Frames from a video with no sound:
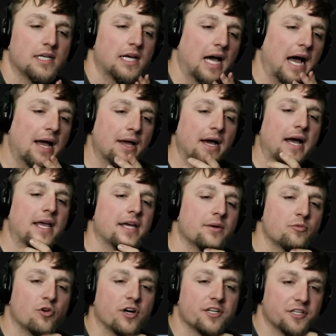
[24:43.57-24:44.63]
I am
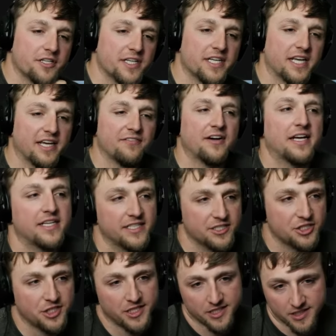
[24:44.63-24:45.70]
wondering if I can
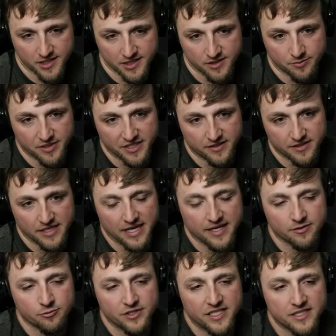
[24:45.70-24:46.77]
cheat a little bit and
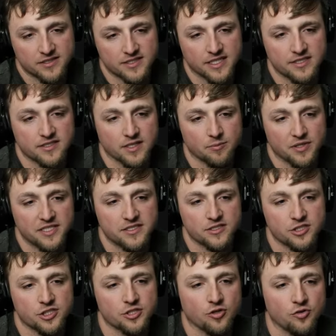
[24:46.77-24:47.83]
we can say some places
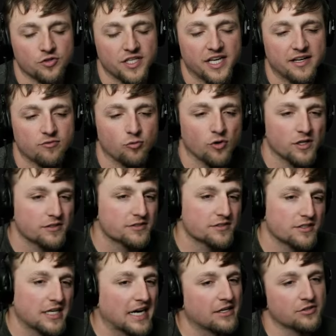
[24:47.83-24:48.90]
should only have one result.
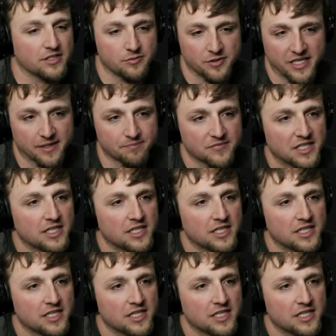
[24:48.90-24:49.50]
I don't think we can.